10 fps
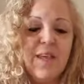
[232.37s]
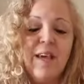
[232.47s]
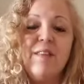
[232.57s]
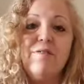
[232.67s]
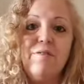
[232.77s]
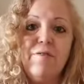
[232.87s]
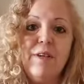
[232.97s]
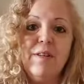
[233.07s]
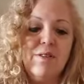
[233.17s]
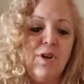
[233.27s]
It
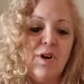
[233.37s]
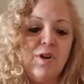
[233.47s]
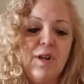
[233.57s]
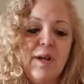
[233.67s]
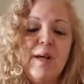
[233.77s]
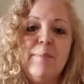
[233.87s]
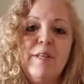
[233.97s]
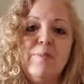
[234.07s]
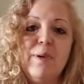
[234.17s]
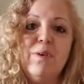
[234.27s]
feels harder, but
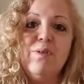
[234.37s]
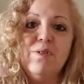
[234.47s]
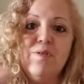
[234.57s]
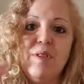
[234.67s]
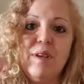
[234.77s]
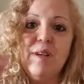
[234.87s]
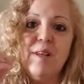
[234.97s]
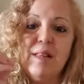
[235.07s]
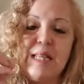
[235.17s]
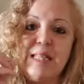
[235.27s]
it's because of
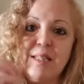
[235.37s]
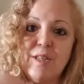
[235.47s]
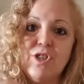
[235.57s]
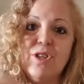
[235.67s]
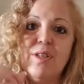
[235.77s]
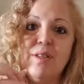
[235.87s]
the stitch,